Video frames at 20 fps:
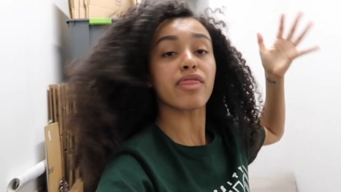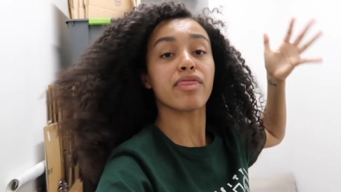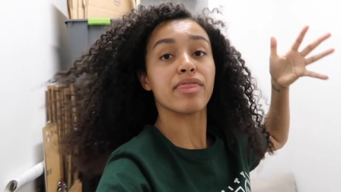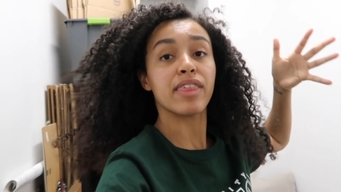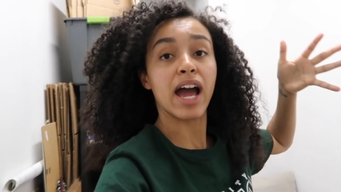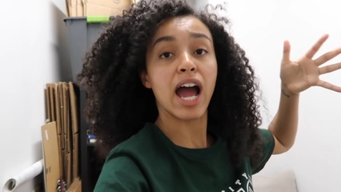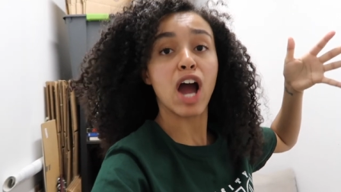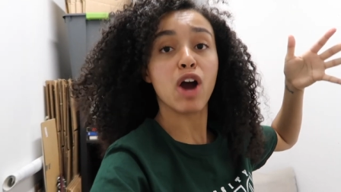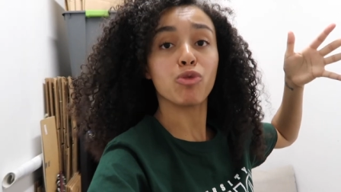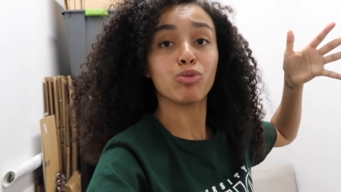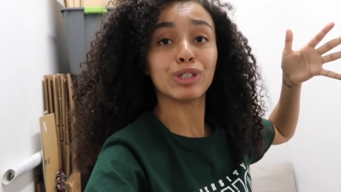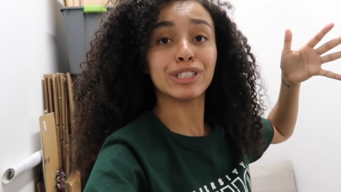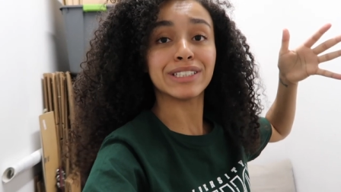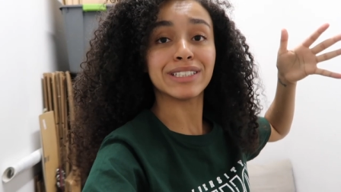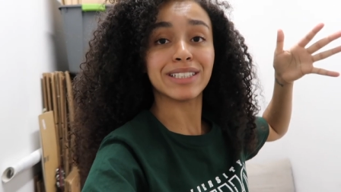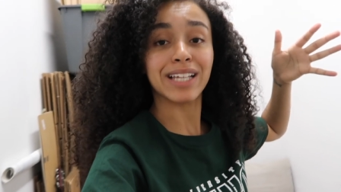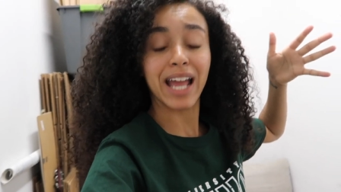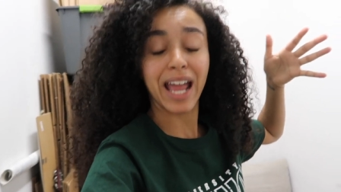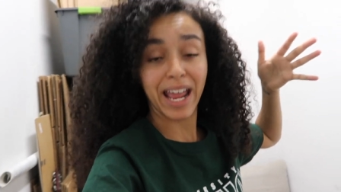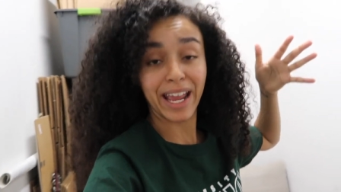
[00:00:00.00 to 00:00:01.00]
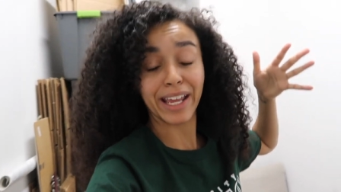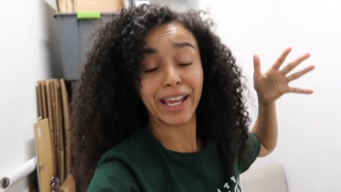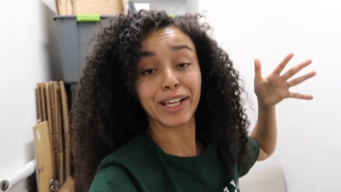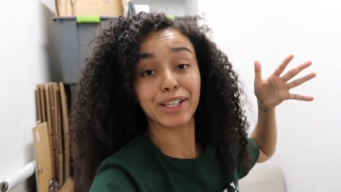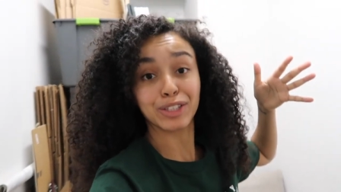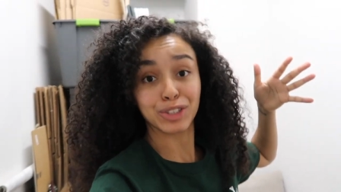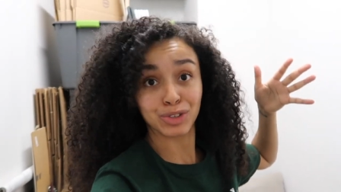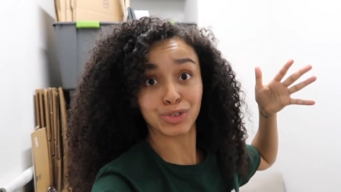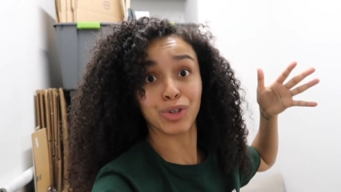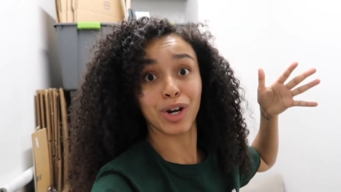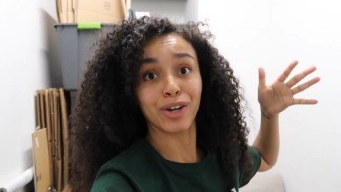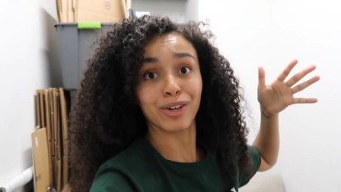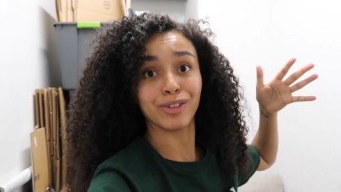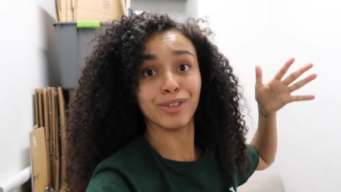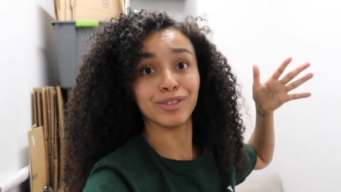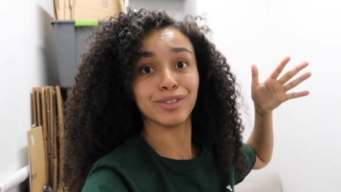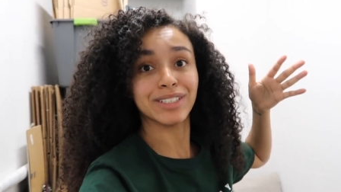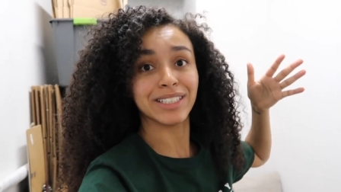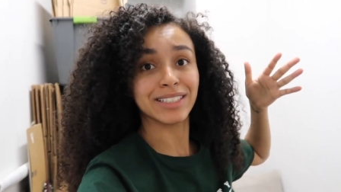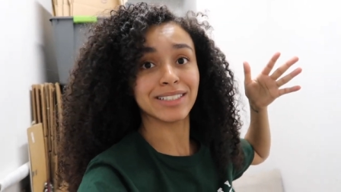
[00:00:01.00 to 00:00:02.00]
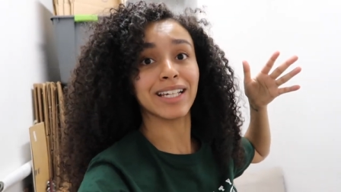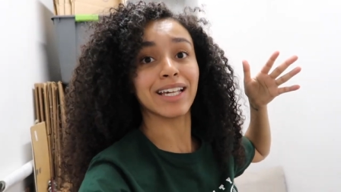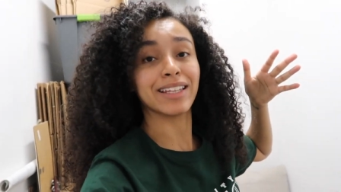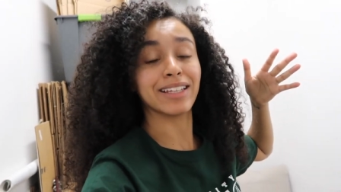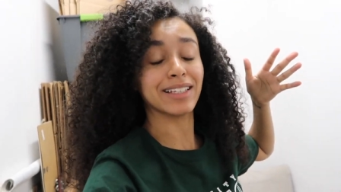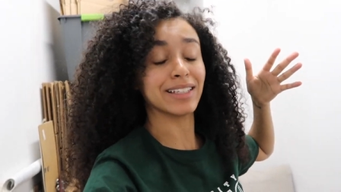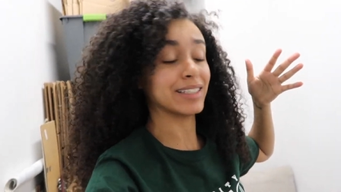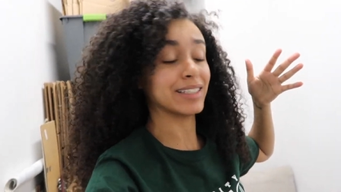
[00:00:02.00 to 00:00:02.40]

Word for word: That was a struggle to say the